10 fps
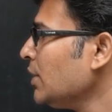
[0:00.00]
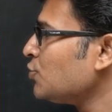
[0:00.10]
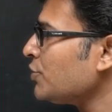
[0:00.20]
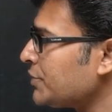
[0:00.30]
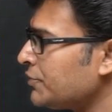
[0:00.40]

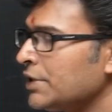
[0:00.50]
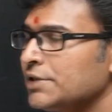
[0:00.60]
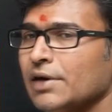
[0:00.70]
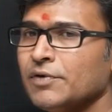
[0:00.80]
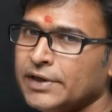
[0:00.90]
So
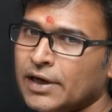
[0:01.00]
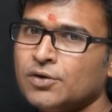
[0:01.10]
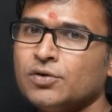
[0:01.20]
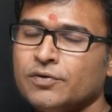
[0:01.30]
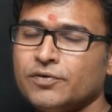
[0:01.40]
strings I will tell
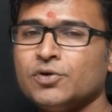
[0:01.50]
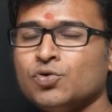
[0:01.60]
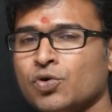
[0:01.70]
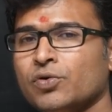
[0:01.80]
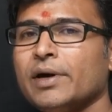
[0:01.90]
you. If you
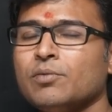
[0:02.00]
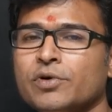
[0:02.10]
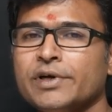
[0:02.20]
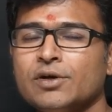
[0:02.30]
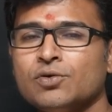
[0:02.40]
don't know
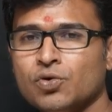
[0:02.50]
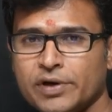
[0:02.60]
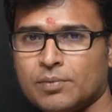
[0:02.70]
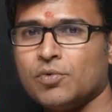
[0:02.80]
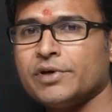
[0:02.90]
about it, you don't
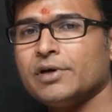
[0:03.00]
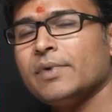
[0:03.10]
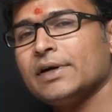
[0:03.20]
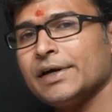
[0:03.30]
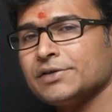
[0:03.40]
know about it,
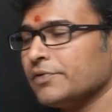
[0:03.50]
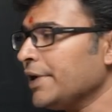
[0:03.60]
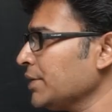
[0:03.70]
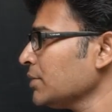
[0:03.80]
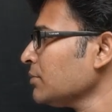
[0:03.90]
but let's
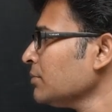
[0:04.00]
wait.